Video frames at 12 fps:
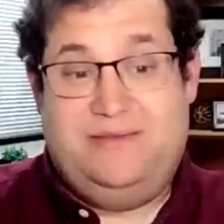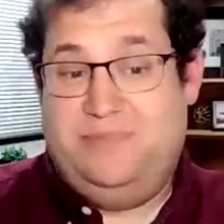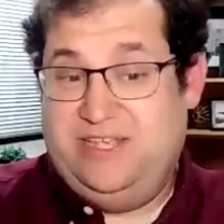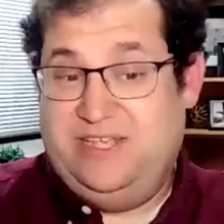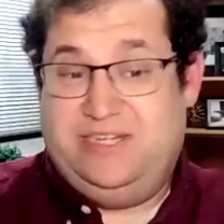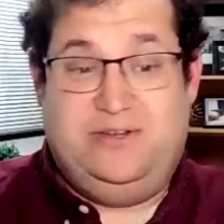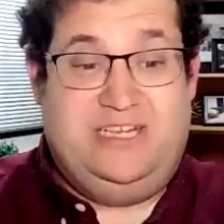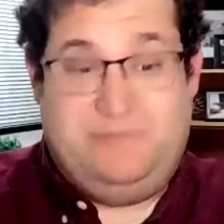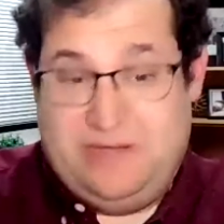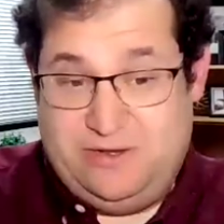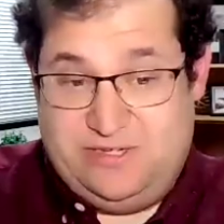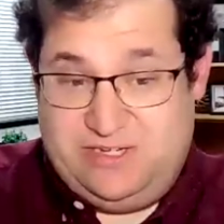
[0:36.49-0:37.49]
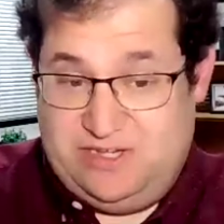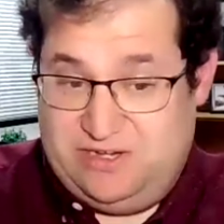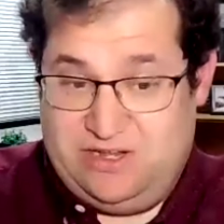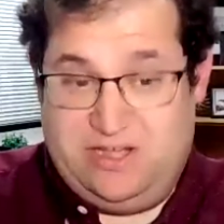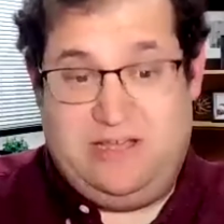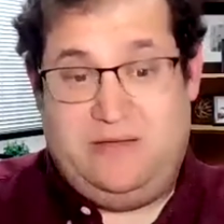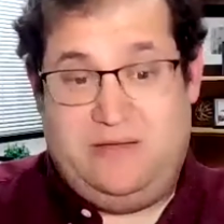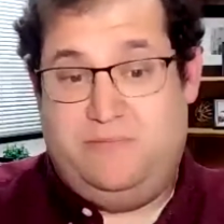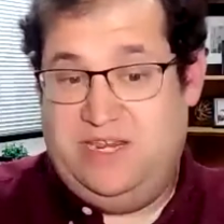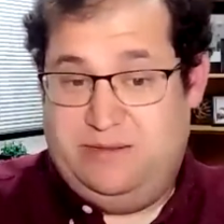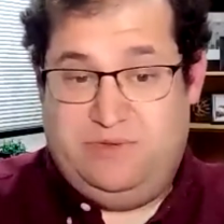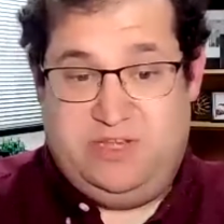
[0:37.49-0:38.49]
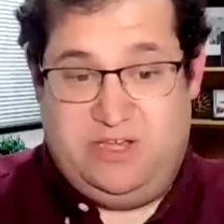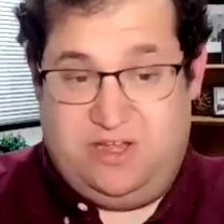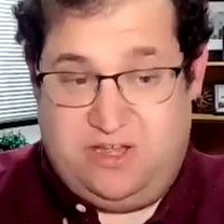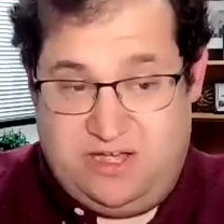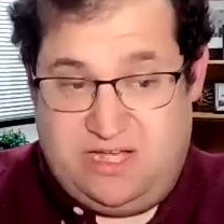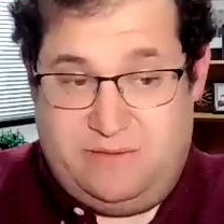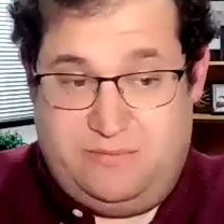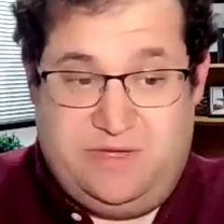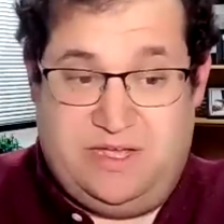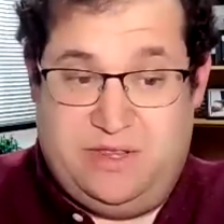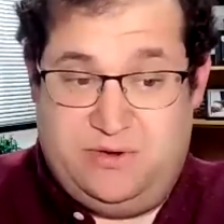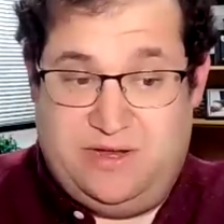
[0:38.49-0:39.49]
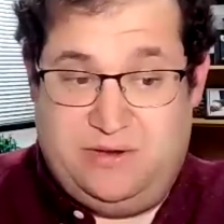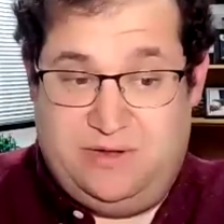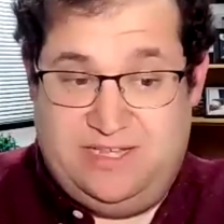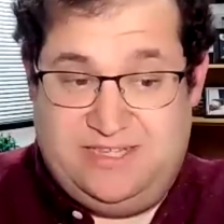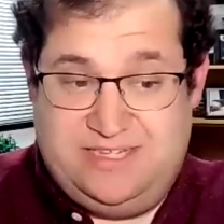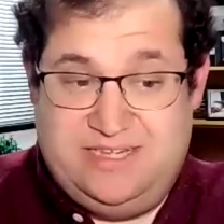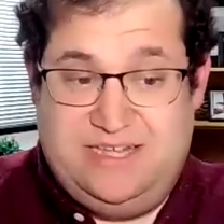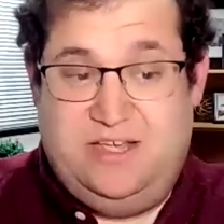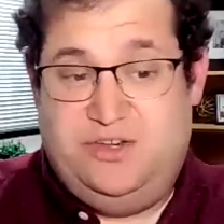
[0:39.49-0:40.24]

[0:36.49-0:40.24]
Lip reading: militaryspouse.com, medium.com, among other outlets.